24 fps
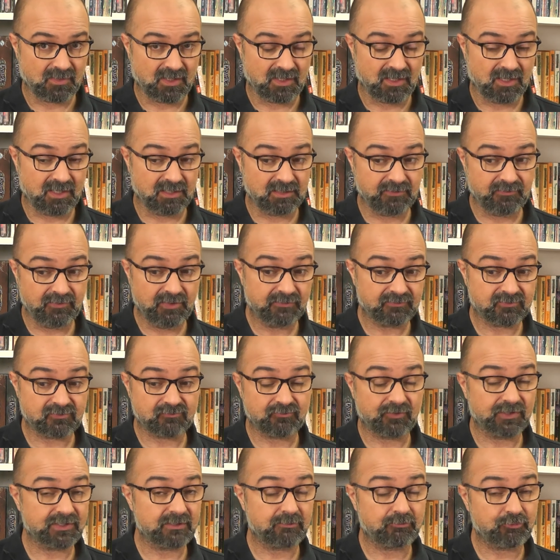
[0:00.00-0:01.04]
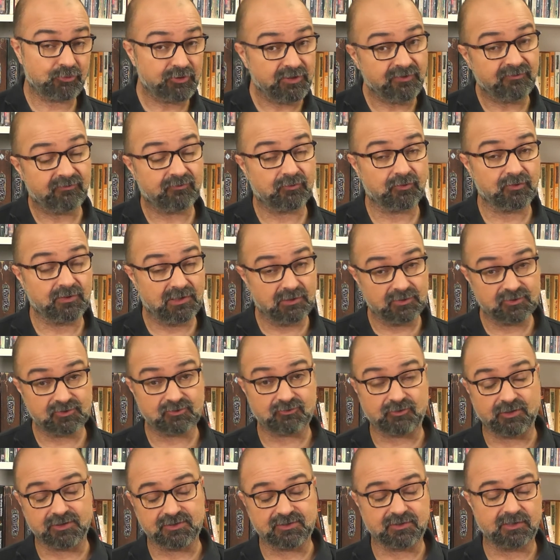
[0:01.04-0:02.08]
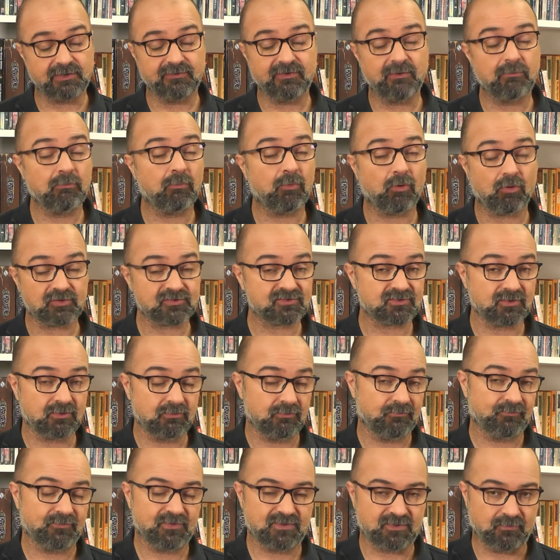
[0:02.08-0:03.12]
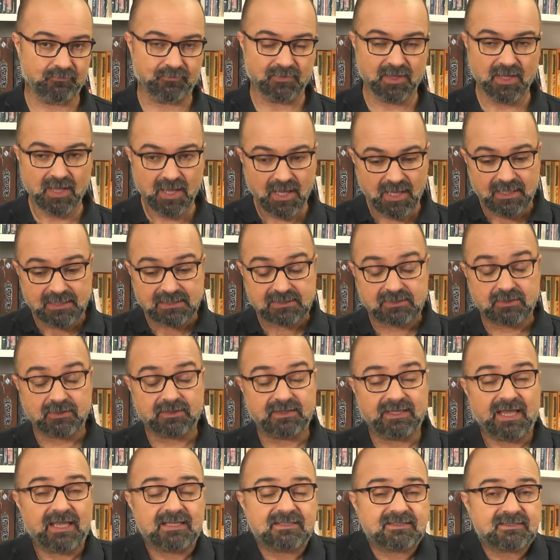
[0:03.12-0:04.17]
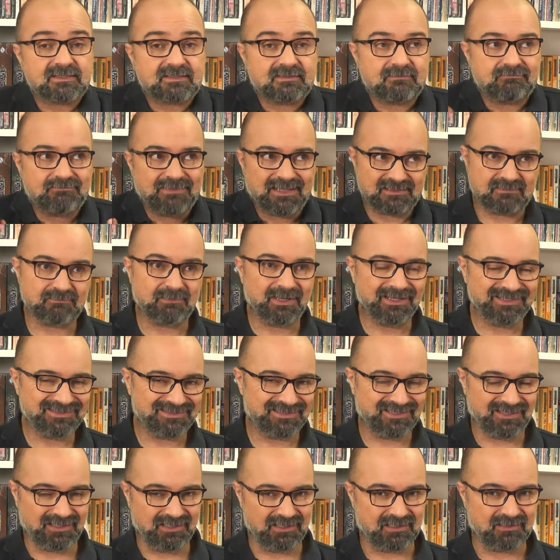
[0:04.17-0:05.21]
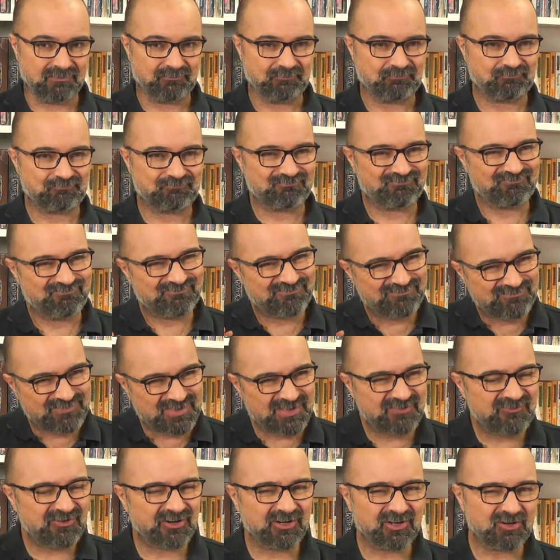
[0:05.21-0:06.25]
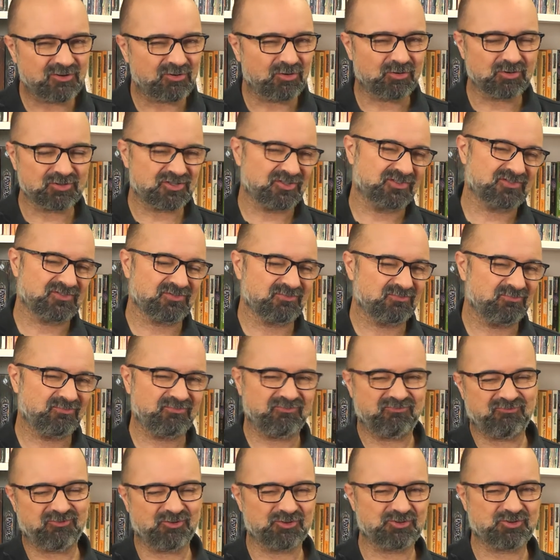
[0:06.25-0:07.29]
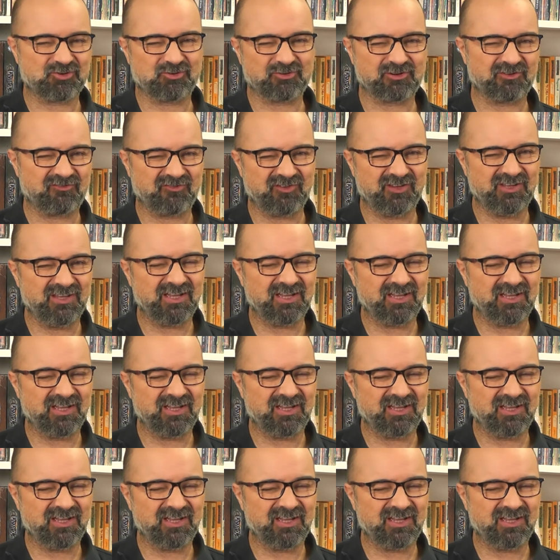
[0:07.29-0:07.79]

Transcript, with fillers: And if you have to write a brief for the illustrator, even more so. So, so that's that's my take. Be very cautious on photography.